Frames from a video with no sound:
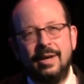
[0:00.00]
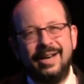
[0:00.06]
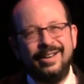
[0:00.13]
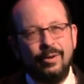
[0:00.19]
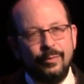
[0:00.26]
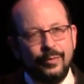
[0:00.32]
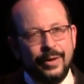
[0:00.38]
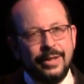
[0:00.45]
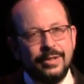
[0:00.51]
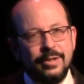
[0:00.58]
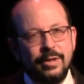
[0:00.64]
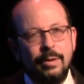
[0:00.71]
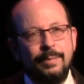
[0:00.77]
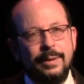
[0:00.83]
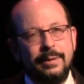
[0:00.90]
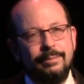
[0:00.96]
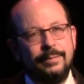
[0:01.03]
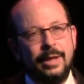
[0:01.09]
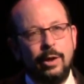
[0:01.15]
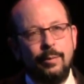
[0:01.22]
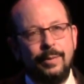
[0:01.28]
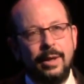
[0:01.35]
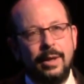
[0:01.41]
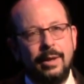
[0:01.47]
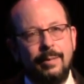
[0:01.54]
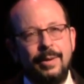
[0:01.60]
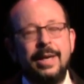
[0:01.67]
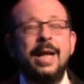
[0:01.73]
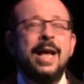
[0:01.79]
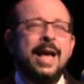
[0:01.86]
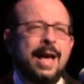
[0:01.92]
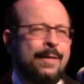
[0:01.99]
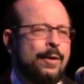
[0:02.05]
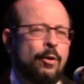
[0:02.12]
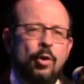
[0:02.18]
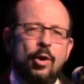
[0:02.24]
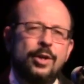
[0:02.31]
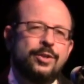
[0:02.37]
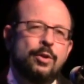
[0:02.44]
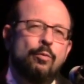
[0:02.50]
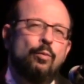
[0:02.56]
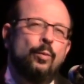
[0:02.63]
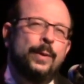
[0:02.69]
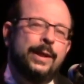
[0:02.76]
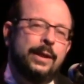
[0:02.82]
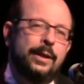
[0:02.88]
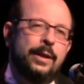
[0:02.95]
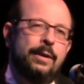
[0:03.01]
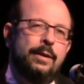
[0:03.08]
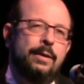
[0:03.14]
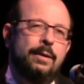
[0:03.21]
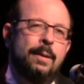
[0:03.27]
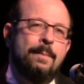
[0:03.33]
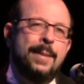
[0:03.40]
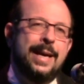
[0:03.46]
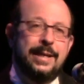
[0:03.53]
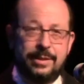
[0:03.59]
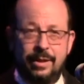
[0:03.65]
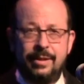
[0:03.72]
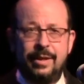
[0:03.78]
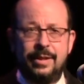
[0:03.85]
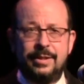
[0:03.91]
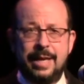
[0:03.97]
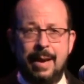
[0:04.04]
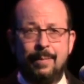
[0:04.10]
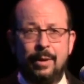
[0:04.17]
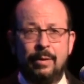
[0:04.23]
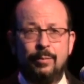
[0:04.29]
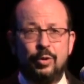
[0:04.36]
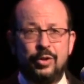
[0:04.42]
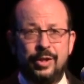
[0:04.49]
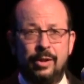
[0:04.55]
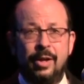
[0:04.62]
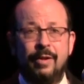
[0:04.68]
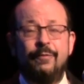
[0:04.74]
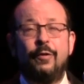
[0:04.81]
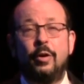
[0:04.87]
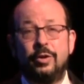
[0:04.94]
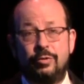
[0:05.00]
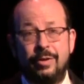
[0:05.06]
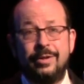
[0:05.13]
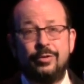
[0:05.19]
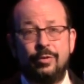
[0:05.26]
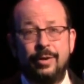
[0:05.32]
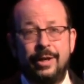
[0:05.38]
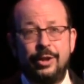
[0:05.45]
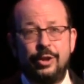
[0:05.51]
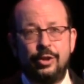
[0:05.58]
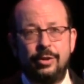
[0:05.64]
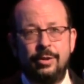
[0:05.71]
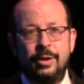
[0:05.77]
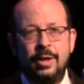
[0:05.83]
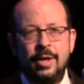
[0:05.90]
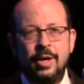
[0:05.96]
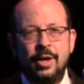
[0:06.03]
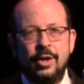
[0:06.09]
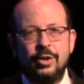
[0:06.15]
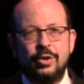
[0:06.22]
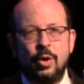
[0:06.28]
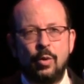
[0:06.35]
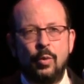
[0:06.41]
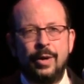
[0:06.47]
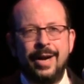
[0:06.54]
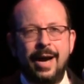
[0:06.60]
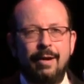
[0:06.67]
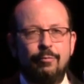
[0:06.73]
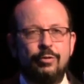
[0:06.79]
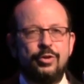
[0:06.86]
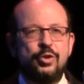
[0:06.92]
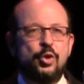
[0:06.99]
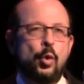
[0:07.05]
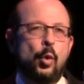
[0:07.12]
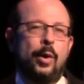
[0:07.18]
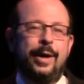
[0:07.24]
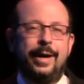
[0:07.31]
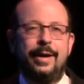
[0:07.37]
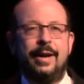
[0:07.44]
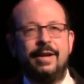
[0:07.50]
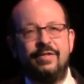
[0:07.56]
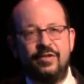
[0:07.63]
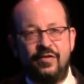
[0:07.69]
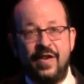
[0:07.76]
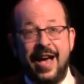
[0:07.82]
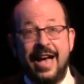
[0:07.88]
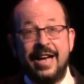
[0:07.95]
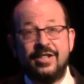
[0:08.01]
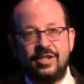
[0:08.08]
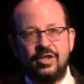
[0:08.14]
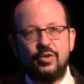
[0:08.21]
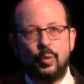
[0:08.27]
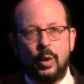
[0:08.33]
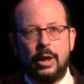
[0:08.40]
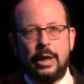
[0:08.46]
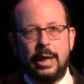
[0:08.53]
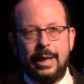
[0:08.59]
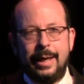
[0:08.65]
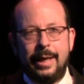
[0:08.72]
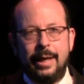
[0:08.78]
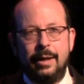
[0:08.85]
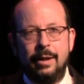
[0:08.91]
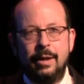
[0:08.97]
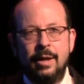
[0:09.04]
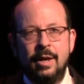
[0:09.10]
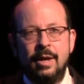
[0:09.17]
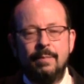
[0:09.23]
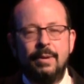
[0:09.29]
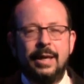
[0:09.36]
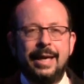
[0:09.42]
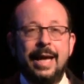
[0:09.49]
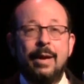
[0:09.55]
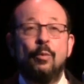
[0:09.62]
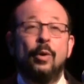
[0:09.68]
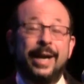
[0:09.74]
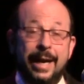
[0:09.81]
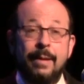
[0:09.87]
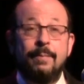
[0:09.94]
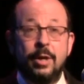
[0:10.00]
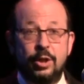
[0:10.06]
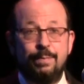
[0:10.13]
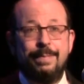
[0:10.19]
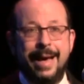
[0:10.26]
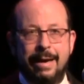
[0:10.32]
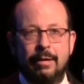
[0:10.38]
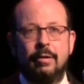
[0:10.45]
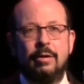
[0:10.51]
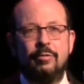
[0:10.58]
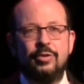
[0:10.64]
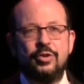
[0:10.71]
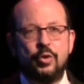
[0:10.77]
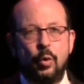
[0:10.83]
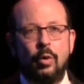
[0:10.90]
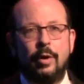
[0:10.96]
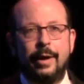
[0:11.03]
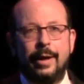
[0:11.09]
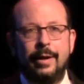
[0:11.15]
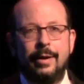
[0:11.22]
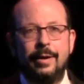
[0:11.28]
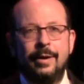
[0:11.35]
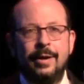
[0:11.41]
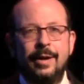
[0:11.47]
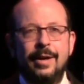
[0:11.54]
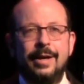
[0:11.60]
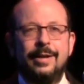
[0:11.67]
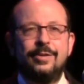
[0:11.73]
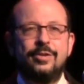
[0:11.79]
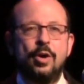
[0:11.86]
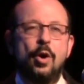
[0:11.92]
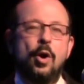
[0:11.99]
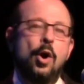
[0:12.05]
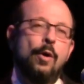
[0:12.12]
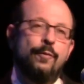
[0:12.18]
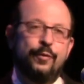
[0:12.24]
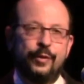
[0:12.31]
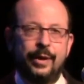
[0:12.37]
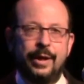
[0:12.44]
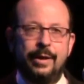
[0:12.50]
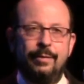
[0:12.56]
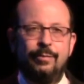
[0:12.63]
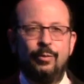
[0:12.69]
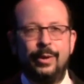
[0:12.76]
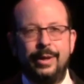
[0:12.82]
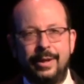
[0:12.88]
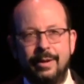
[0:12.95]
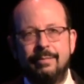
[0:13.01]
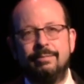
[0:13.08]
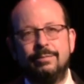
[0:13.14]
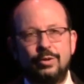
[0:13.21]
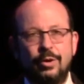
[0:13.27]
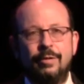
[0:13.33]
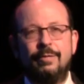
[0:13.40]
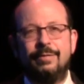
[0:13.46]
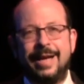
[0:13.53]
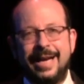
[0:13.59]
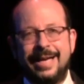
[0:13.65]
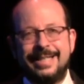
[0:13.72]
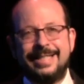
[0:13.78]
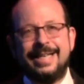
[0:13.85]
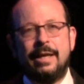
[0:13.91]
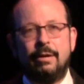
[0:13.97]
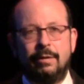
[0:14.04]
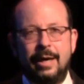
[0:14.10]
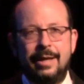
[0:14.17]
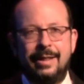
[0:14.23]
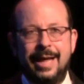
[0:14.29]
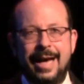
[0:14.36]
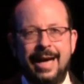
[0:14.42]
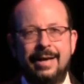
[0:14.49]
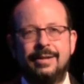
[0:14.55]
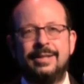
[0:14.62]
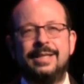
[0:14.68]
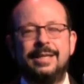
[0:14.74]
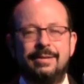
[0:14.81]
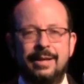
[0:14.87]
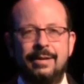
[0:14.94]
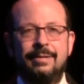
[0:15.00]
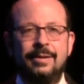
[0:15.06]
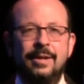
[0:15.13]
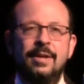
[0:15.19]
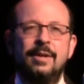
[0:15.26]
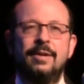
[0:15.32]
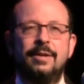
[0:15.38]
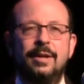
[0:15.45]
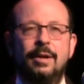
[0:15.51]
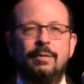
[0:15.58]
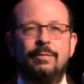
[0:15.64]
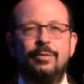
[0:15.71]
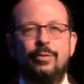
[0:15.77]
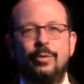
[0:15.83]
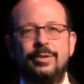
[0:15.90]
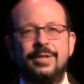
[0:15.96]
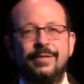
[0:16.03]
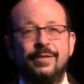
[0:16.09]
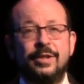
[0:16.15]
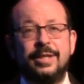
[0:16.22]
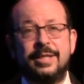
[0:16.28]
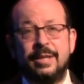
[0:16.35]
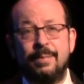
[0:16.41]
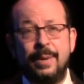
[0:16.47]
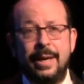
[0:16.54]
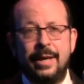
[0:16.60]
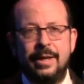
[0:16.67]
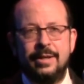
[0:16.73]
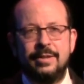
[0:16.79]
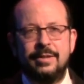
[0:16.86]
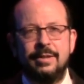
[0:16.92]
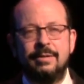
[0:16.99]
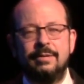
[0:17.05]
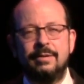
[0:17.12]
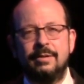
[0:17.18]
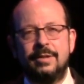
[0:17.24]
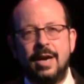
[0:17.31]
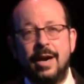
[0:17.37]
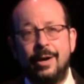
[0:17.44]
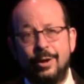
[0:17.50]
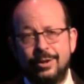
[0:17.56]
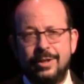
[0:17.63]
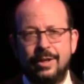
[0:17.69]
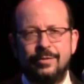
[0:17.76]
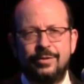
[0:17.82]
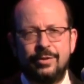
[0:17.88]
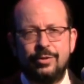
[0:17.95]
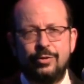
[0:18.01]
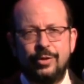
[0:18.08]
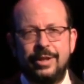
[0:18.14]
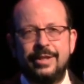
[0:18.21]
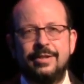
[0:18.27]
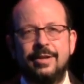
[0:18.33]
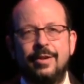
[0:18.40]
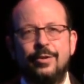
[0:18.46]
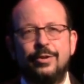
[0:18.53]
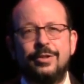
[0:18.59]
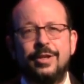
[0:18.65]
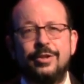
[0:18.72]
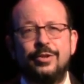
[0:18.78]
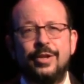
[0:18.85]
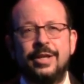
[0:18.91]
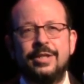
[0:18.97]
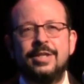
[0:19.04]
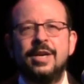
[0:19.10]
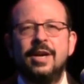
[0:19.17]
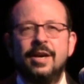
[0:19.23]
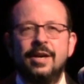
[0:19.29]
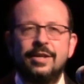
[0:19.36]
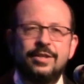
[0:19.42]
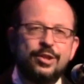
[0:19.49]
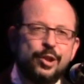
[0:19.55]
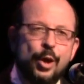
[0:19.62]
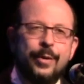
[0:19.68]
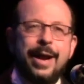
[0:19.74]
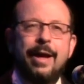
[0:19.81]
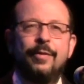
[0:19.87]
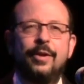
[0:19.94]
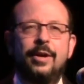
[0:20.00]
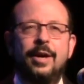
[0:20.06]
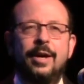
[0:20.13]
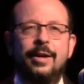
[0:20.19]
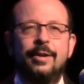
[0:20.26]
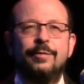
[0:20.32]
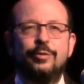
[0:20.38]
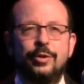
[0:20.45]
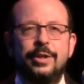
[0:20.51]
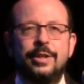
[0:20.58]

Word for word: I don't think so, but I hope not. I mean, and there are also really amazing things happening in Brazil on forest restoration. So we're not restoring it as fast as we're cutting it. But again, we're getting much better at restoring it. And so hopefully we can sort of accelerate that and, and you know, through civil disobedience and tying ourselves to trees and other such things, slow down the cutting of